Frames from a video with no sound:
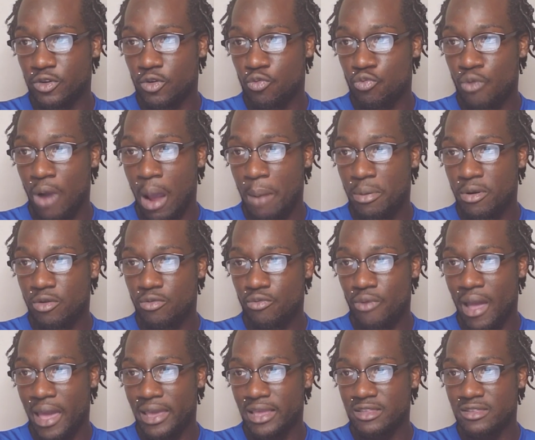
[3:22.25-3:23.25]
Robert
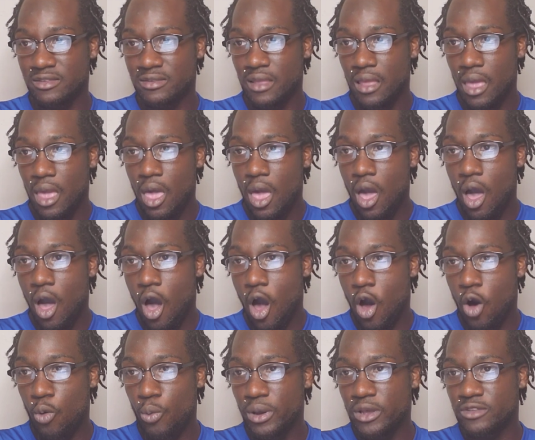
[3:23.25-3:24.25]
Rice
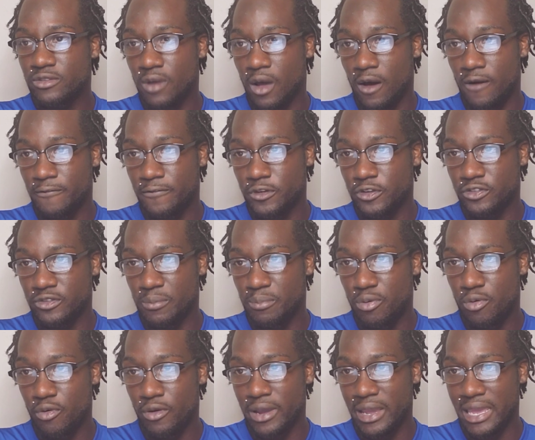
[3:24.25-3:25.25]
always offered
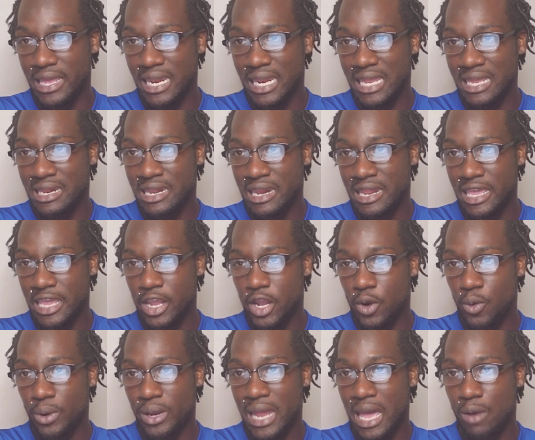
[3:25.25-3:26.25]
support and lent an ear
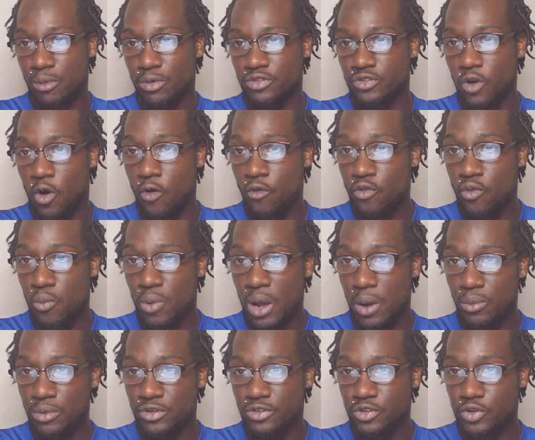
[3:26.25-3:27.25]
when I was
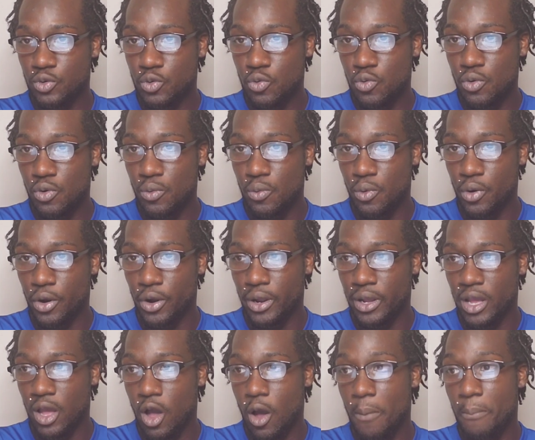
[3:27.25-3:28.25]
overwhelmed with school
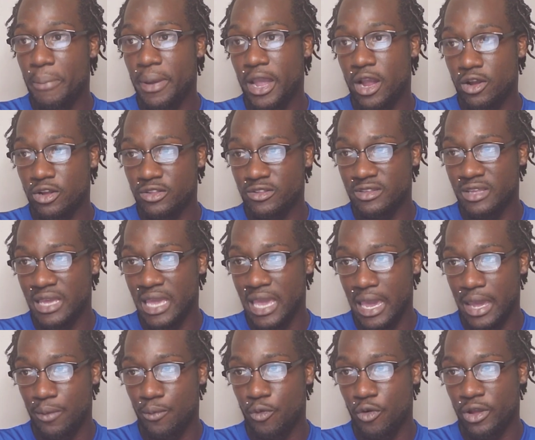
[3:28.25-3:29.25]
work, parenting,
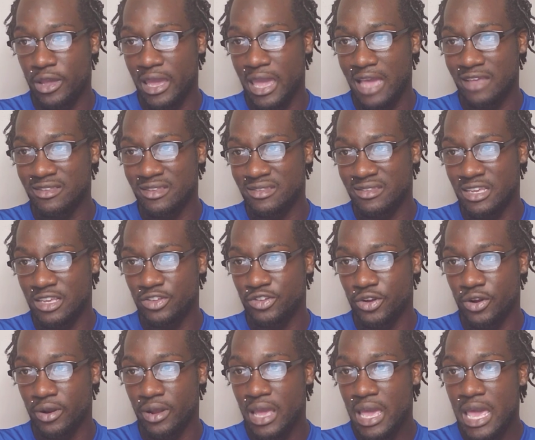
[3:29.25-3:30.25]
and working as a
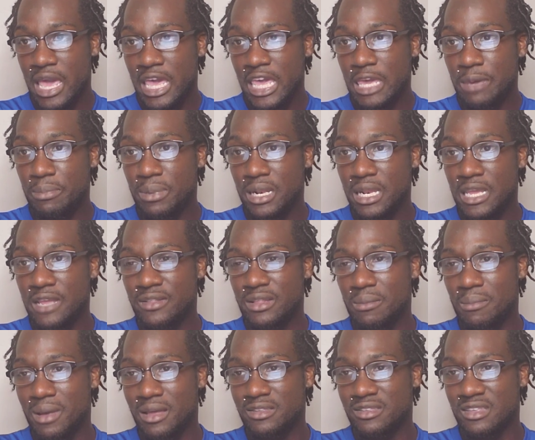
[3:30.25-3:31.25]
teacher. He believed
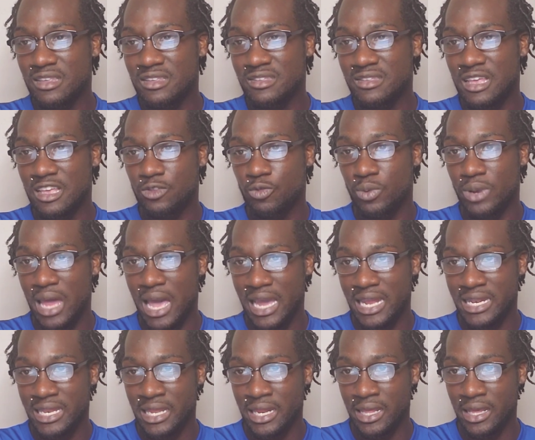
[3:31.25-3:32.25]
in my success when I
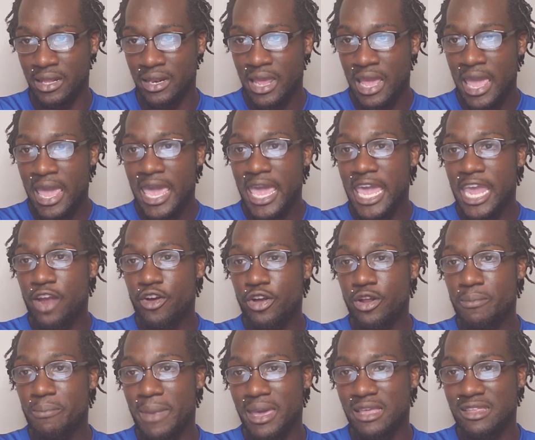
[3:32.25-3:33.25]
didn't.
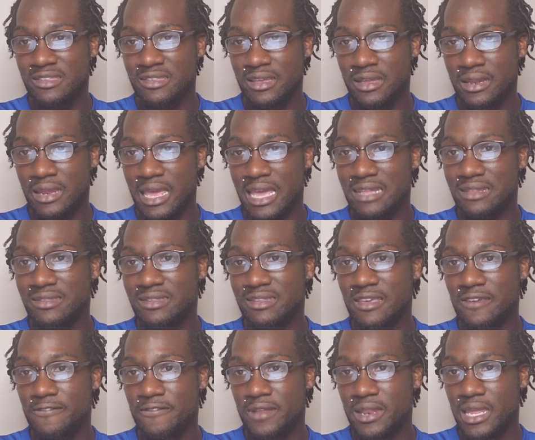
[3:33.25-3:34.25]
Aaron Mason and
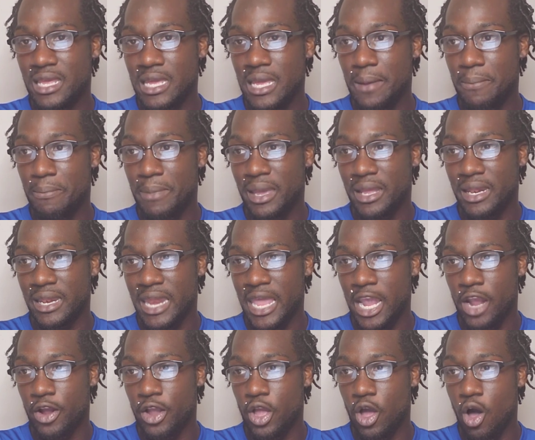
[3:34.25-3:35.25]
Tiffany
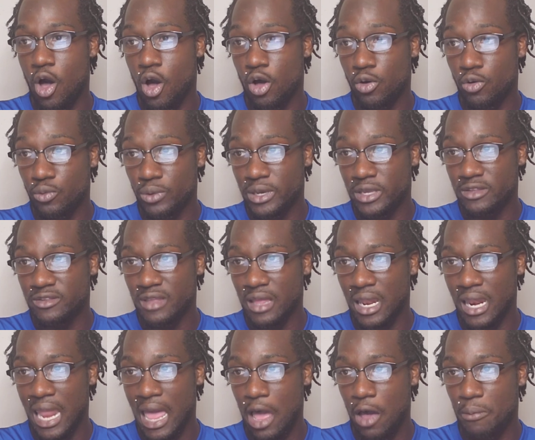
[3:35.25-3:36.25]
McNary always
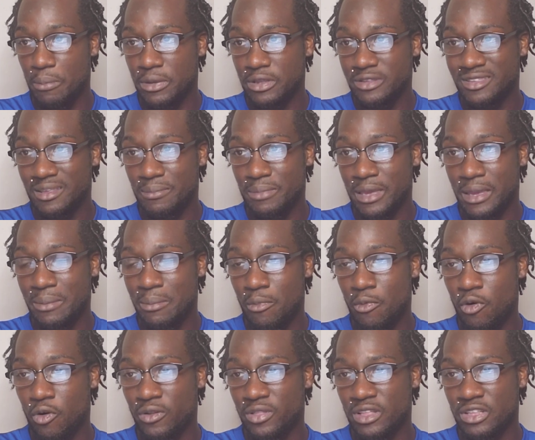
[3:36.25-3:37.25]
allowed me to be
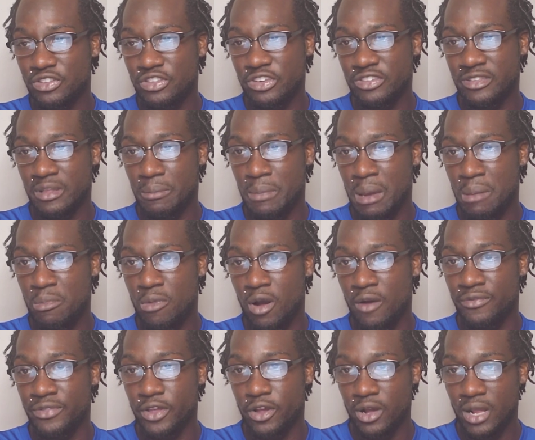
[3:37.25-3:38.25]
more than just a member
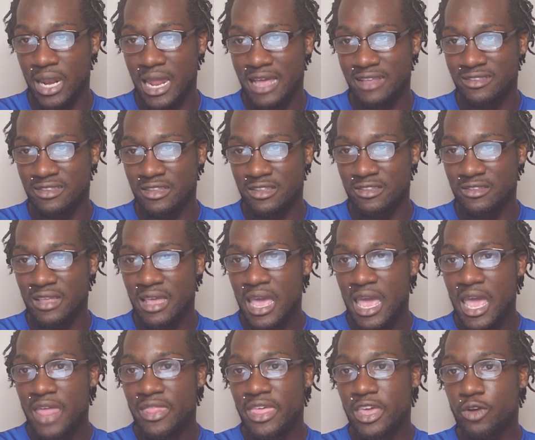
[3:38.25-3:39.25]
of their classes.
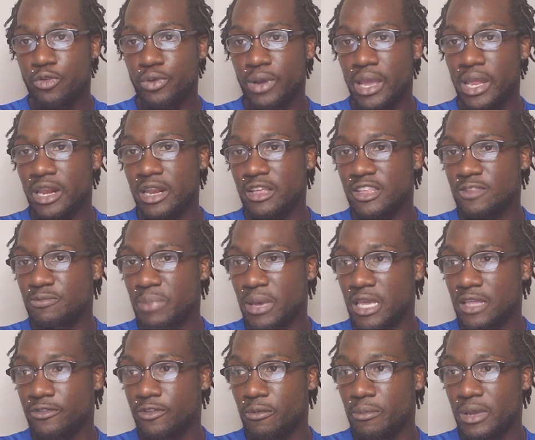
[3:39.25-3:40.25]
They created a
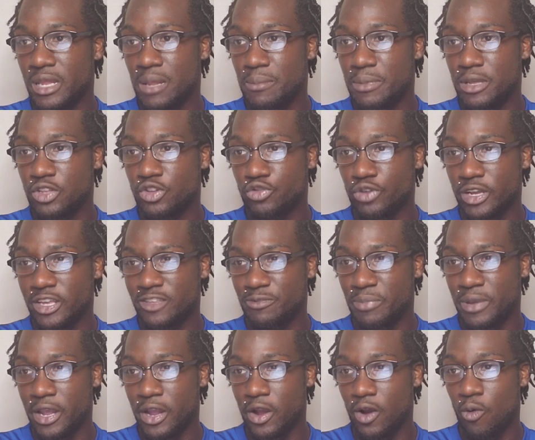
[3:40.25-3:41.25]
space for me to be
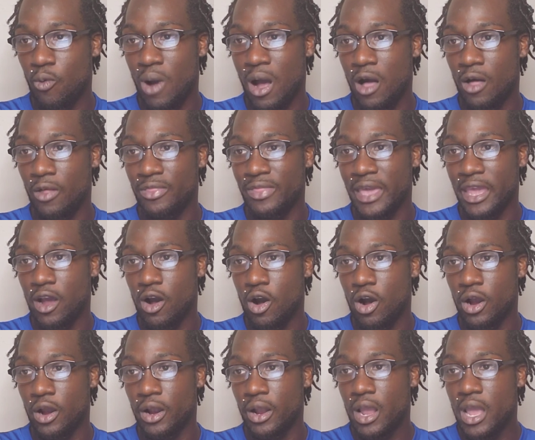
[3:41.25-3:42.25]
transparent while they
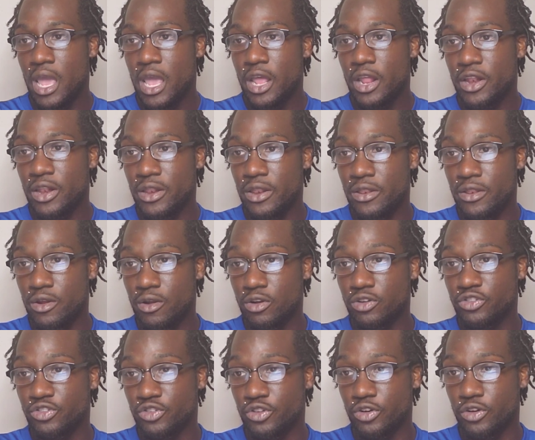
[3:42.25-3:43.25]
are
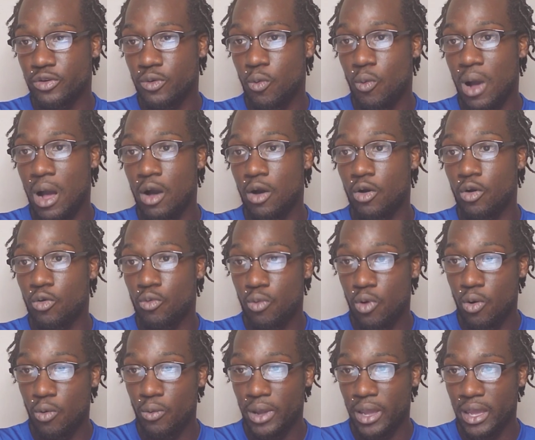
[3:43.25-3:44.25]
nurtured while
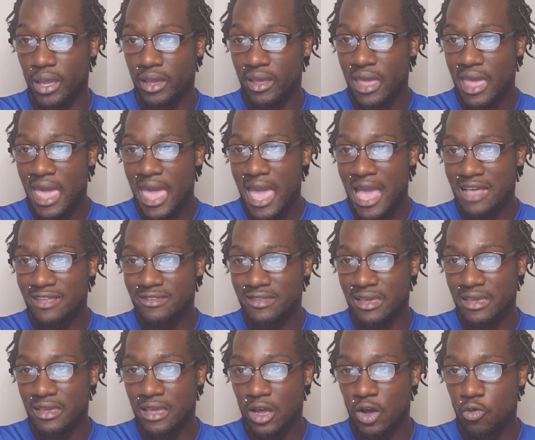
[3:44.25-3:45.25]
growing as a
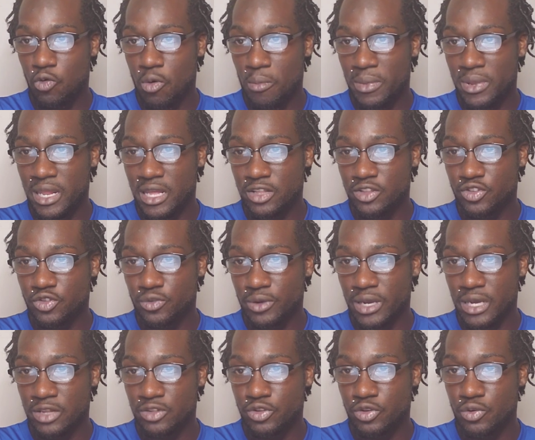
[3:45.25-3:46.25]
young woman
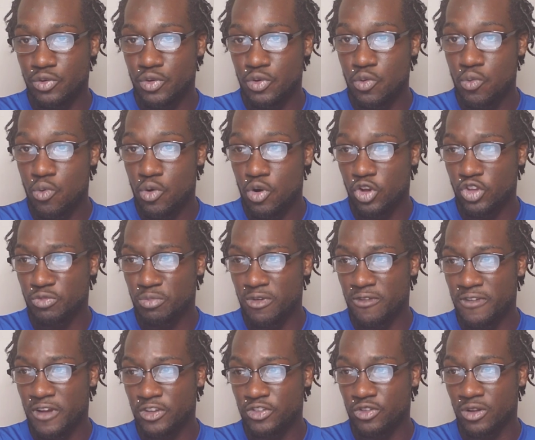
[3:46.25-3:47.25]
entering into new worlds
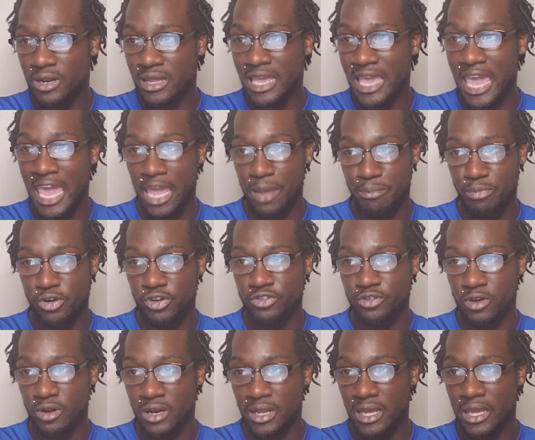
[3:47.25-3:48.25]
professionally and
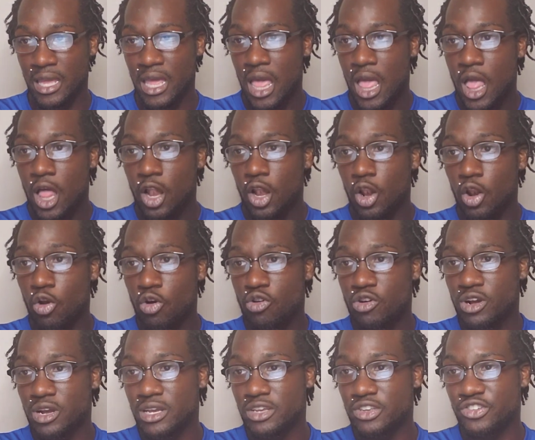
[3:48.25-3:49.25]
personally.
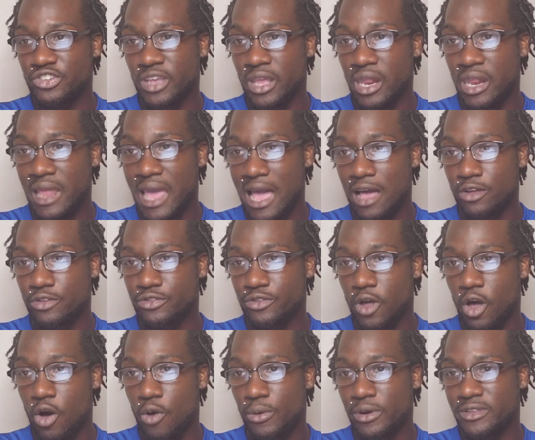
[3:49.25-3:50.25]
Laura Shannon House
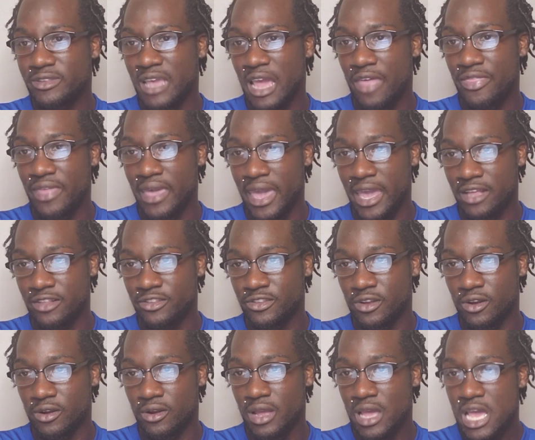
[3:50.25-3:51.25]
always had the
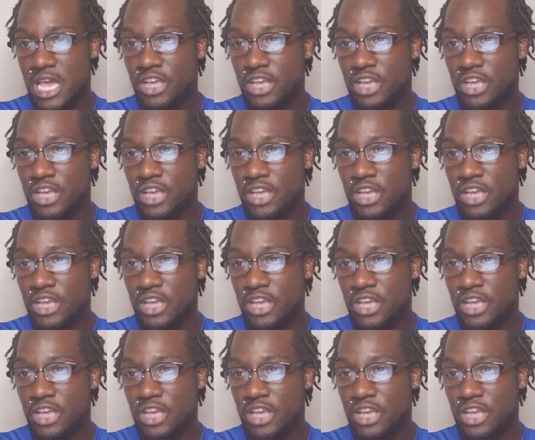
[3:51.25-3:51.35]
answer.